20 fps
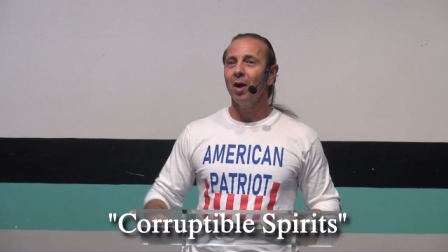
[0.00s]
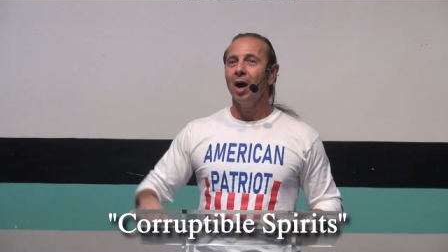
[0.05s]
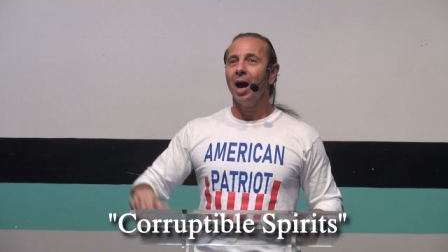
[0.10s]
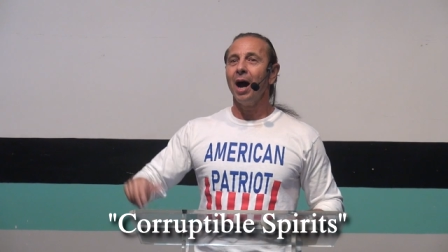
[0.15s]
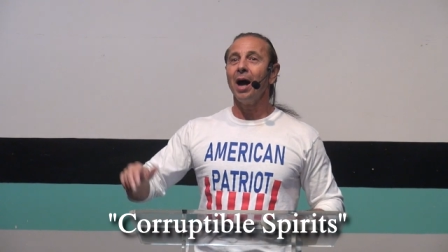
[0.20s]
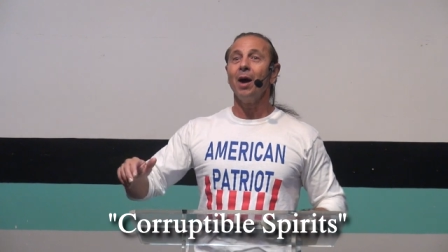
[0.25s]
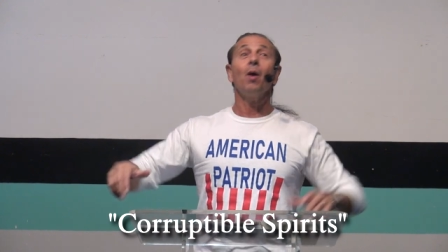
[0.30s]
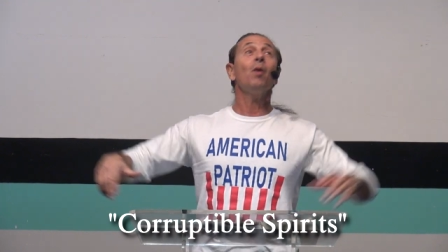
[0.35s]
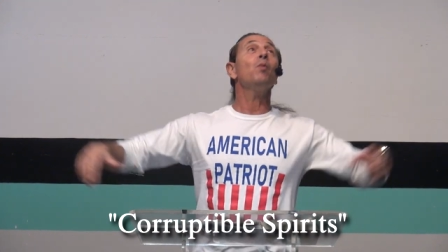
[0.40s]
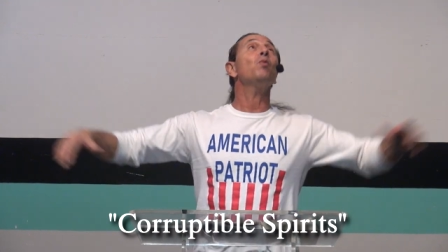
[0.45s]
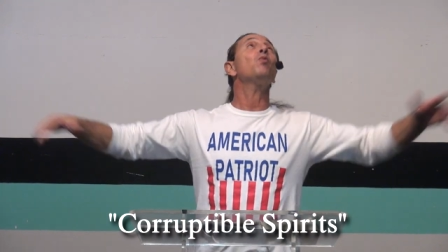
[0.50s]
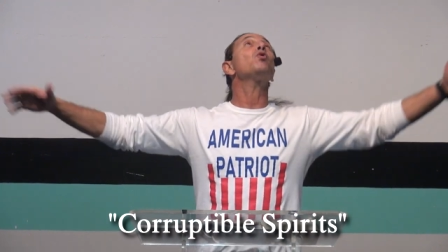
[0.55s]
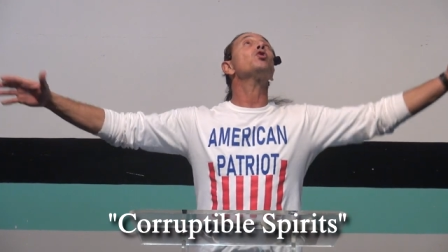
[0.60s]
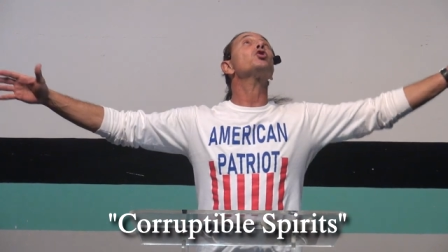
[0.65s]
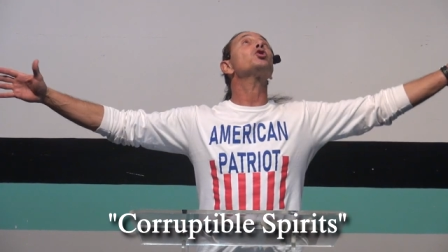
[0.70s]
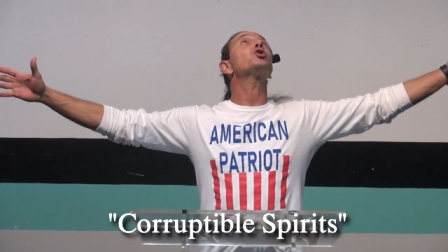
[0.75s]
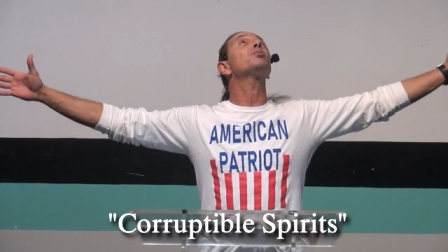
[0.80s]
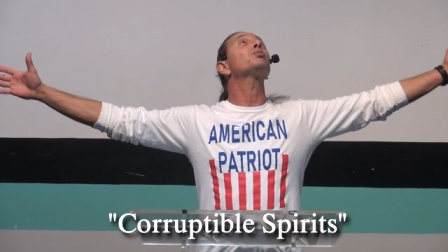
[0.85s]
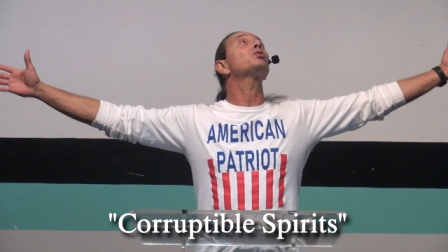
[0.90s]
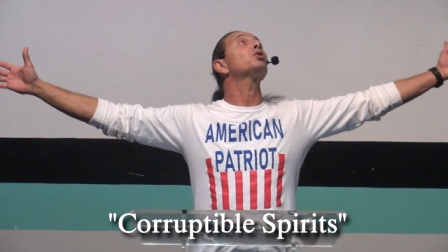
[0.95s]
hi, oh,
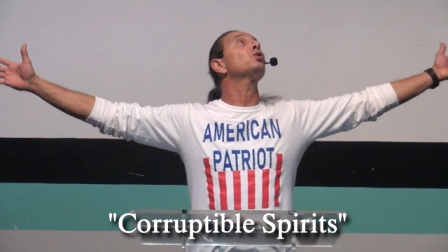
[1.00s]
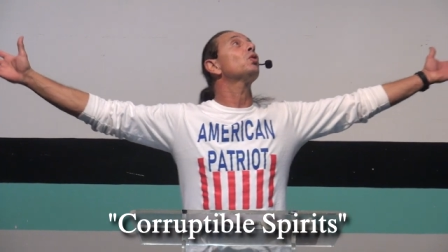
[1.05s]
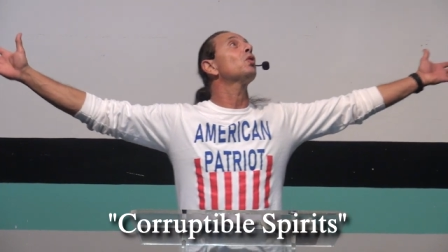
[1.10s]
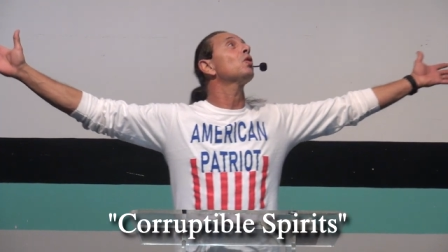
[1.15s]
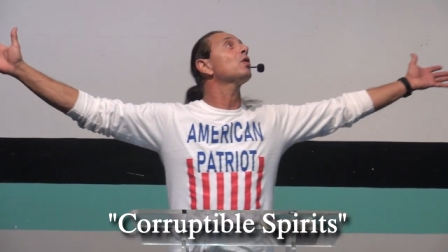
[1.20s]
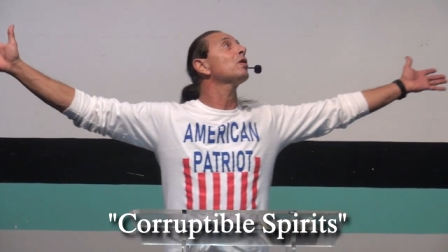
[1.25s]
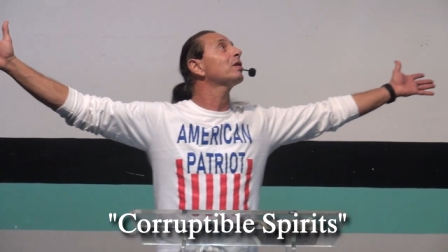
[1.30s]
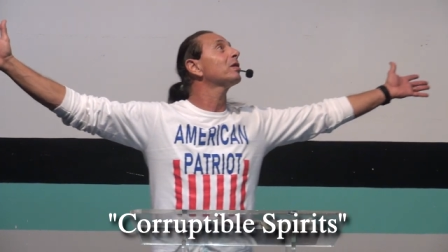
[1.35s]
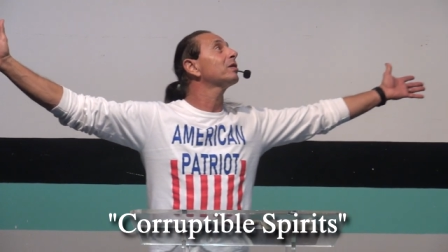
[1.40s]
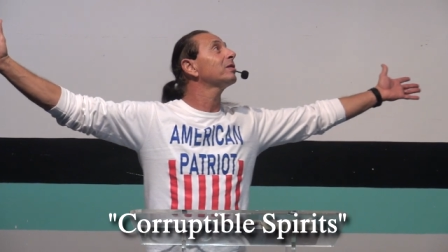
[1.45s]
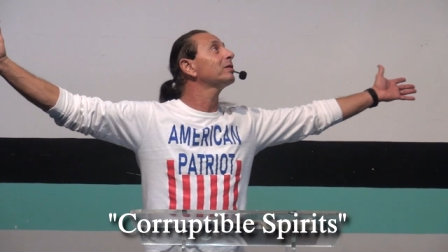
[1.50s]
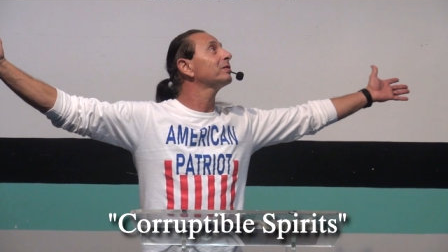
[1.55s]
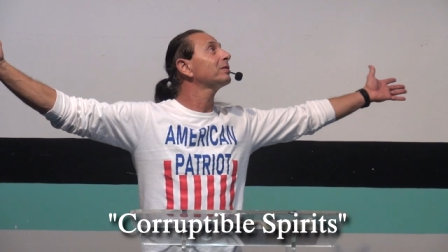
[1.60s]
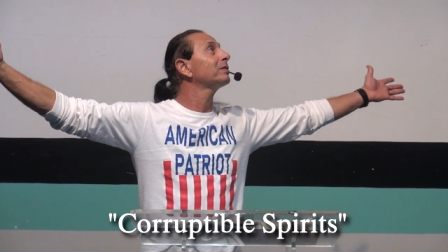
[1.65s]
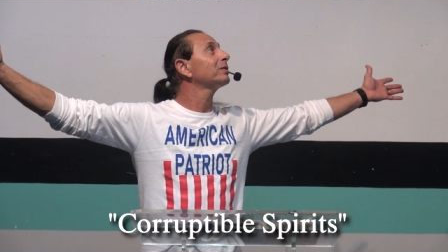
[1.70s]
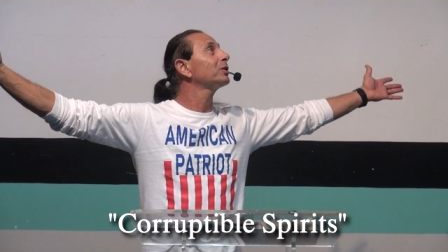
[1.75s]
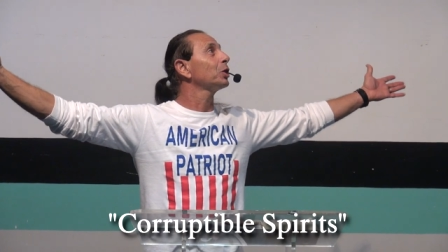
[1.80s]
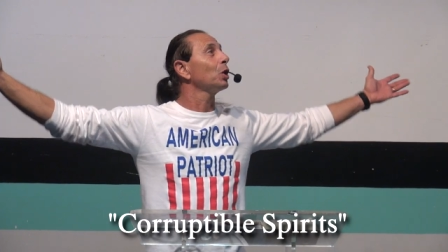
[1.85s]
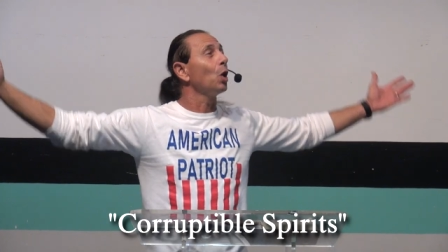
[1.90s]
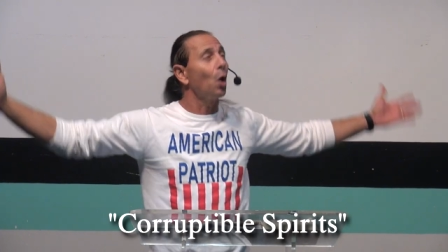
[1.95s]
worship the Lord.
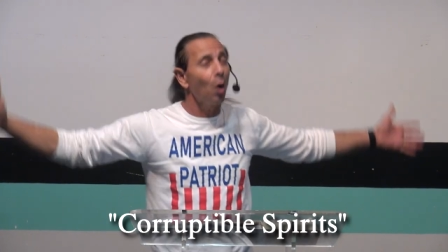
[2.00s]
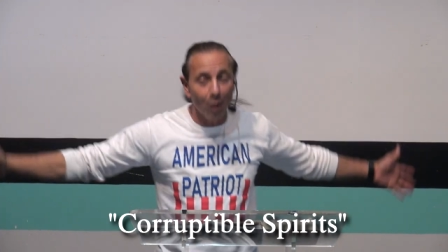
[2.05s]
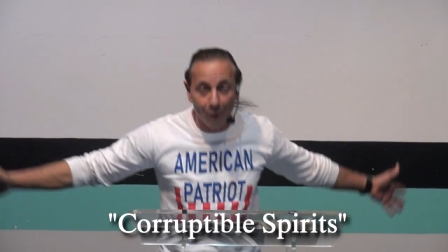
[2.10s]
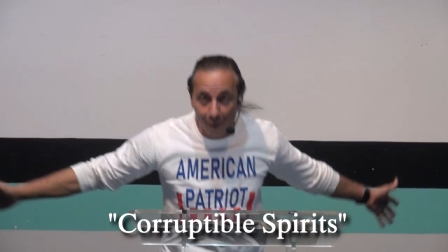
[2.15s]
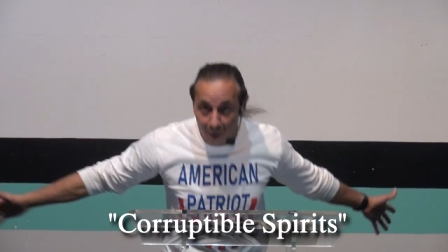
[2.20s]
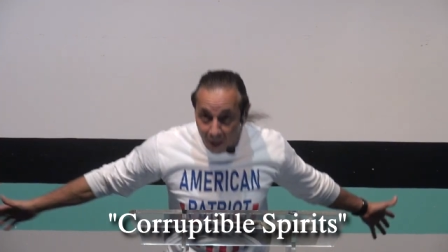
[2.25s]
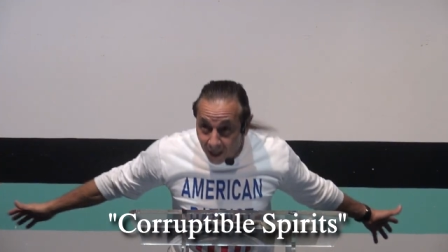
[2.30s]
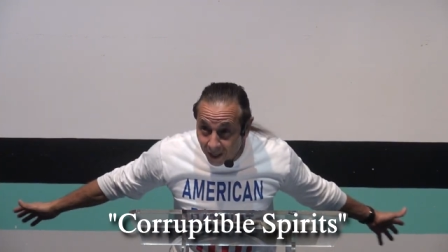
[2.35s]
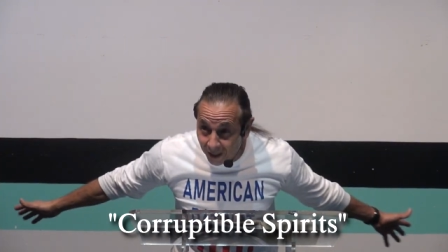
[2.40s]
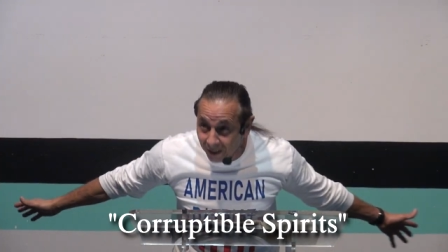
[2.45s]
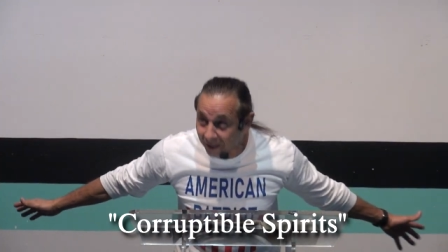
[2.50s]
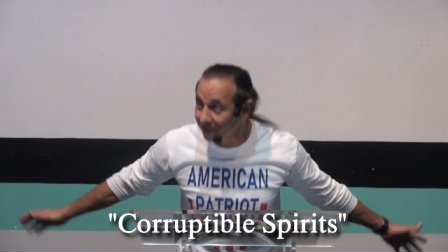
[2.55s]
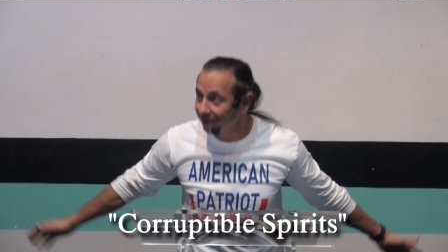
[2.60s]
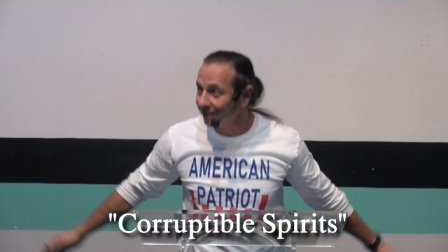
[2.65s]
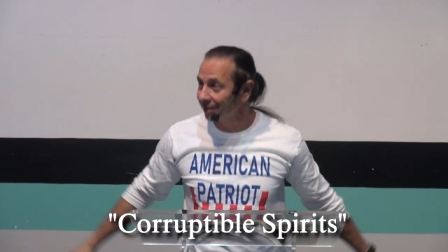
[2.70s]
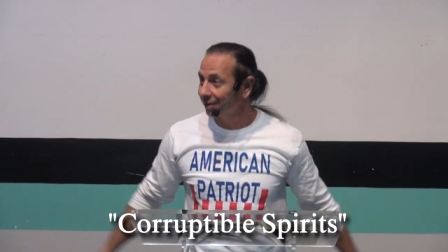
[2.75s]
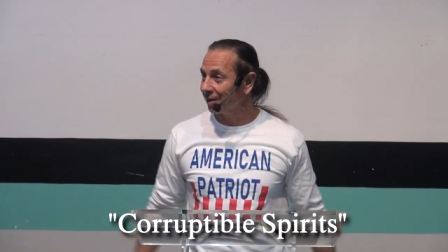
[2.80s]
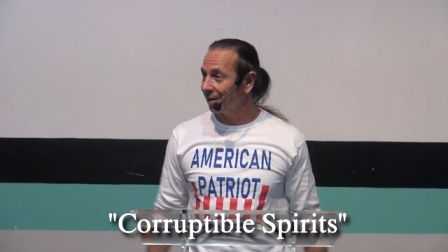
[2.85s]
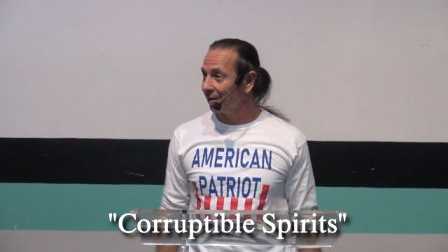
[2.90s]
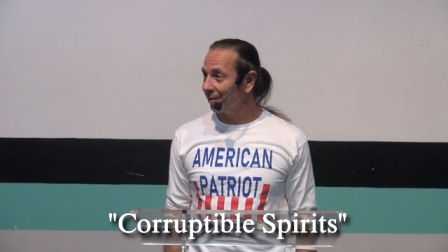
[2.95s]
Glory,
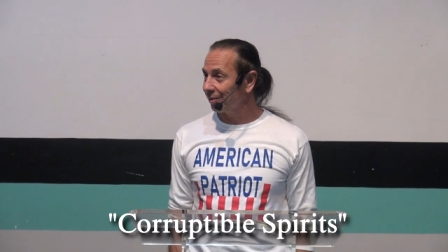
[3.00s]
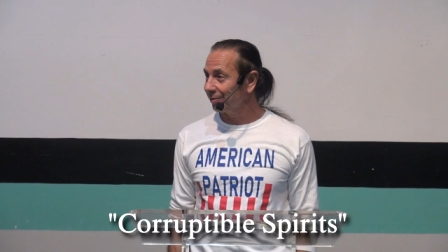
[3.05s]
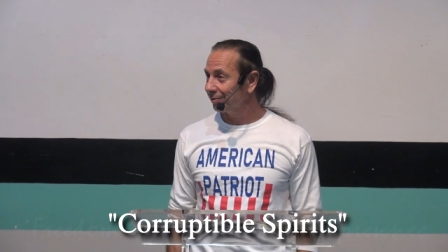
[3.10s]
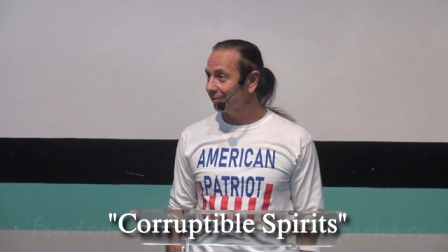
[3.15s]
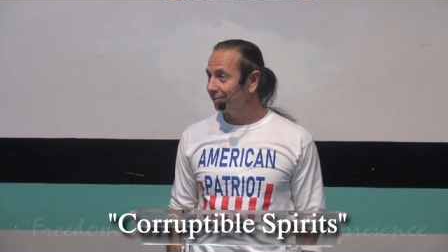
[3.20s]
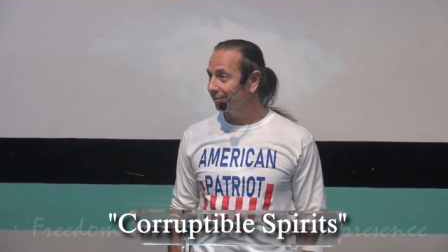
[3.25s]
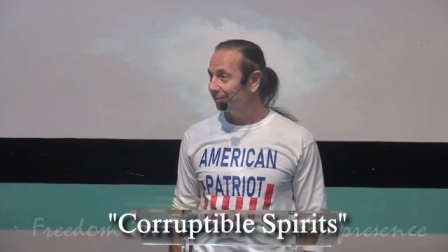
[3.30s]
you know,